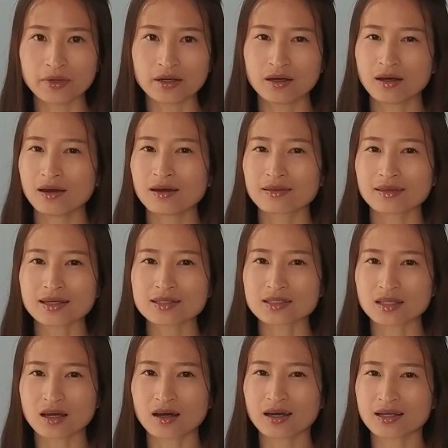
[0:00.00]
but that's
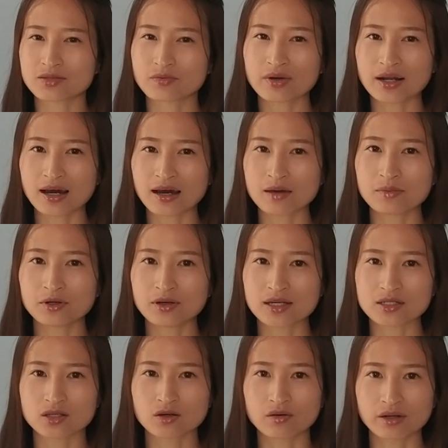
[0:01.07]
not as reliable
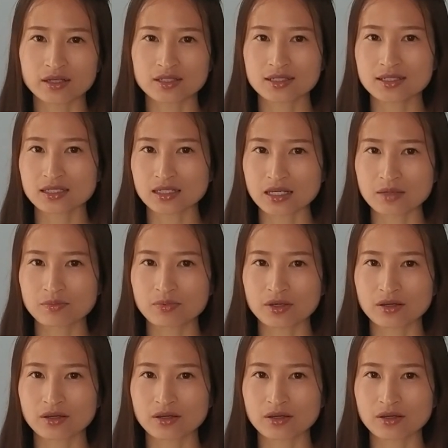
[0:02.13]
as going to sleep,